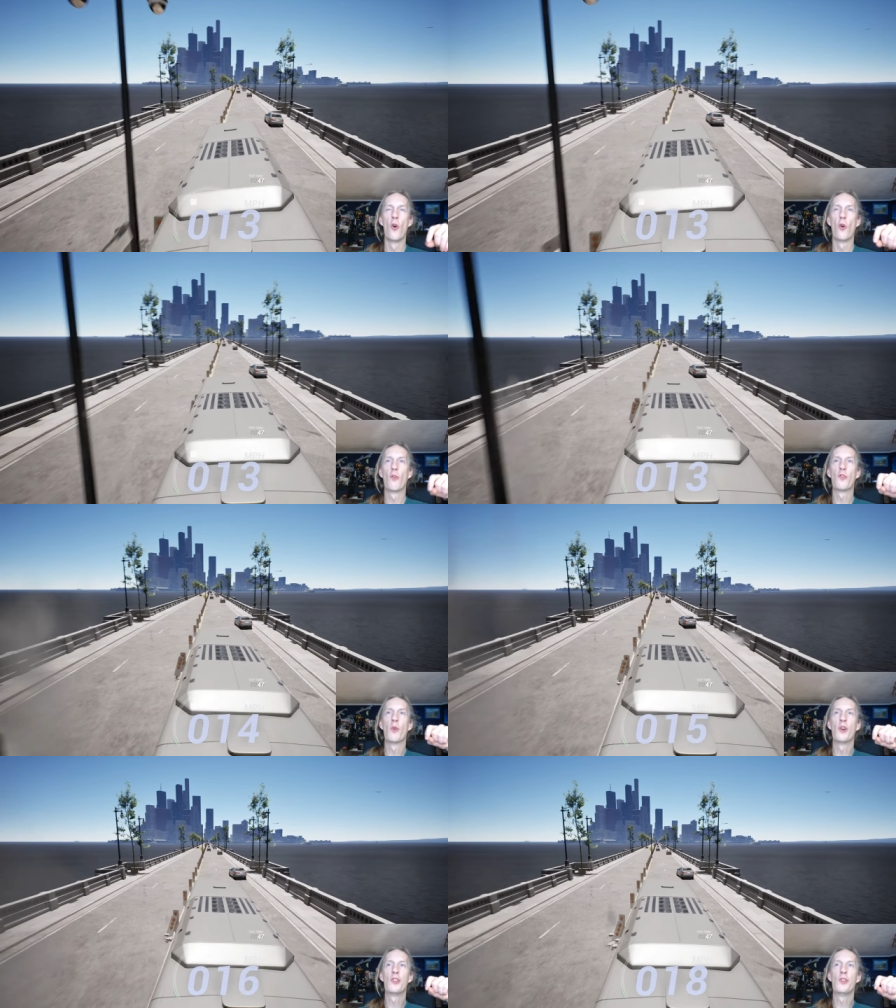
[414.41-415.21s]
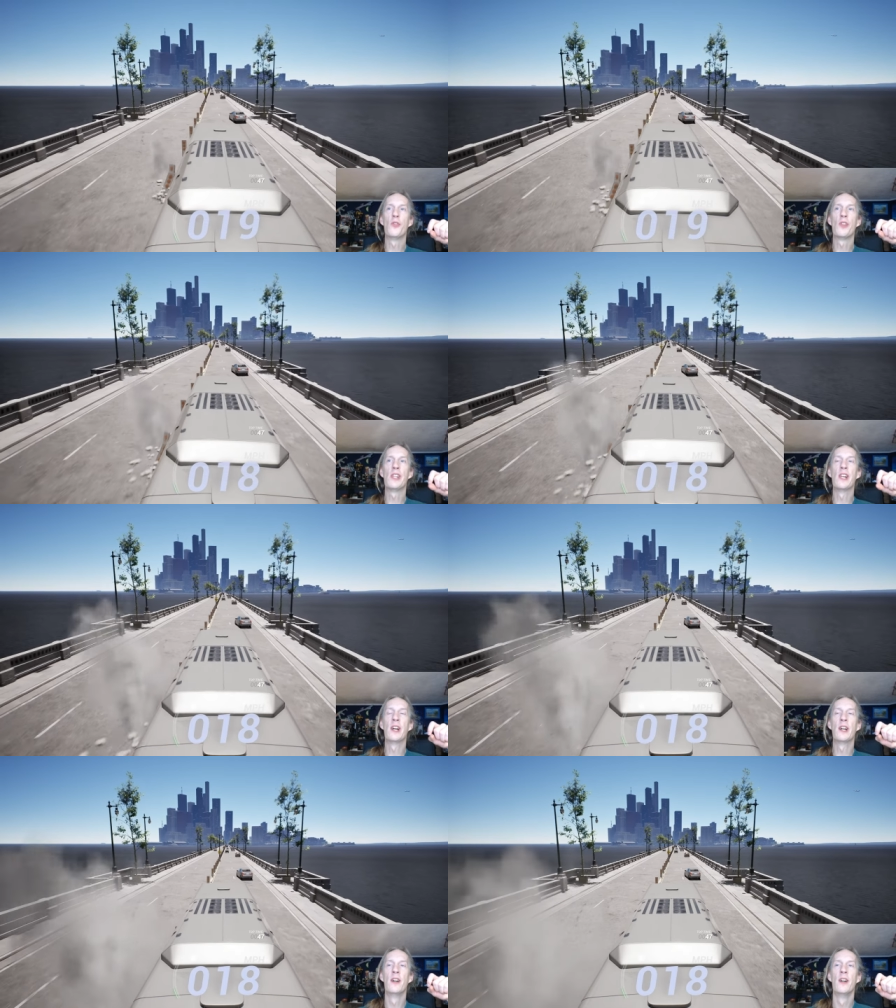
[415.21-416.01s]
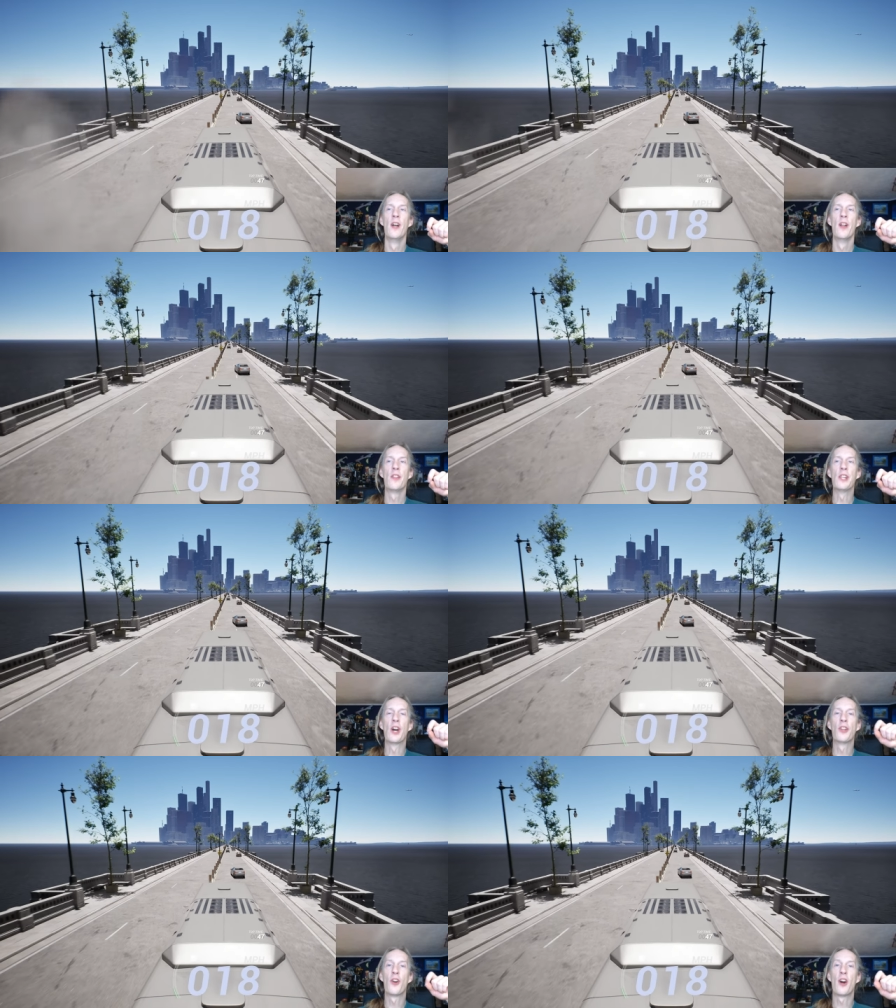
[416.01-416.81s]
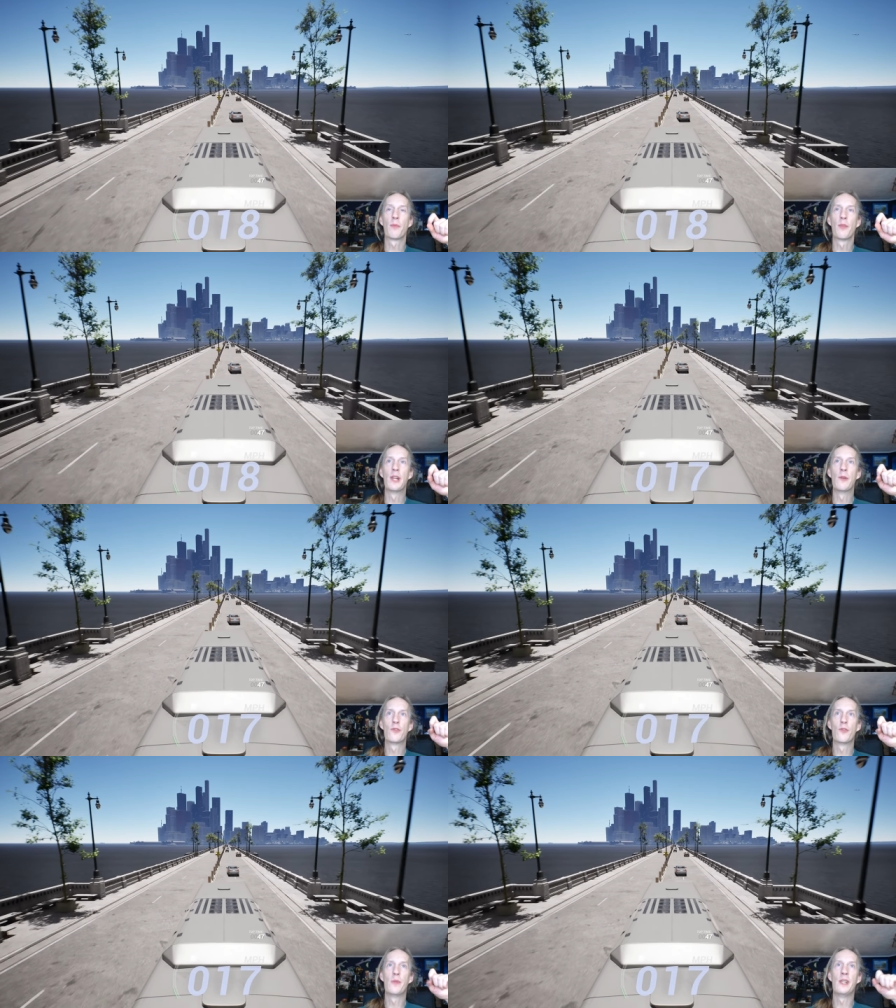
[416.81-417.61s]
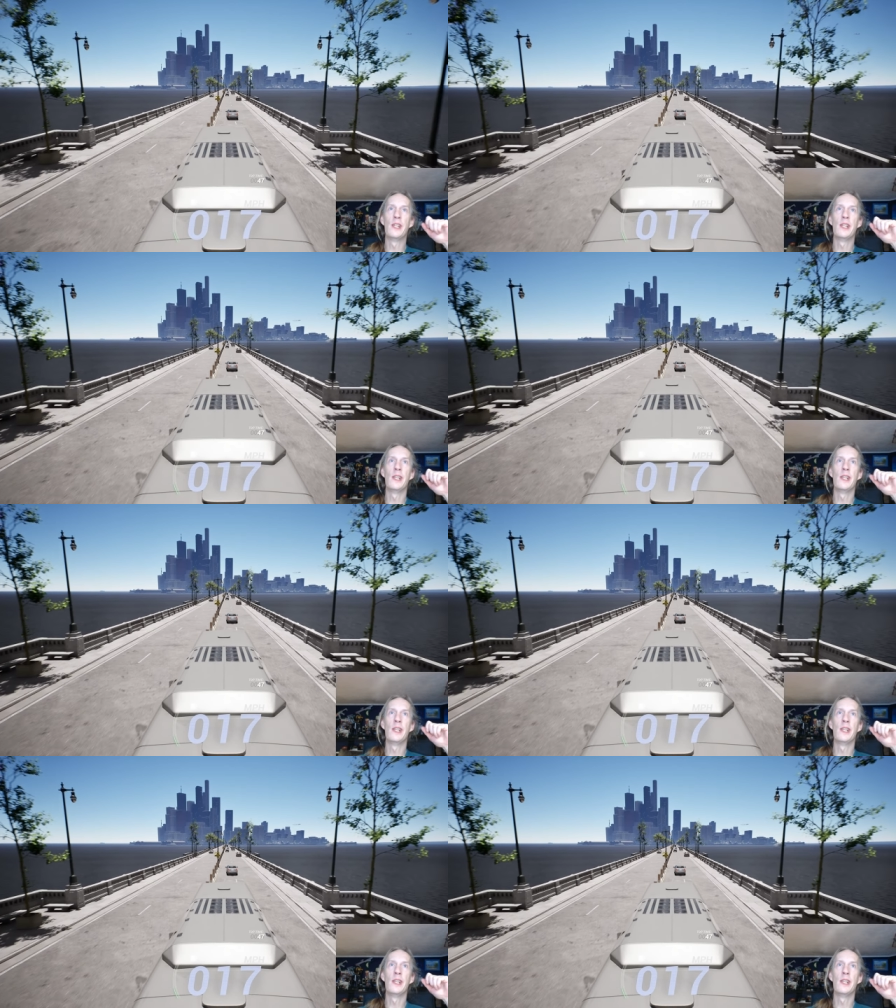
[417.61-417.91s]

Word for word: or if you want to do the uh, the unlock play, which would be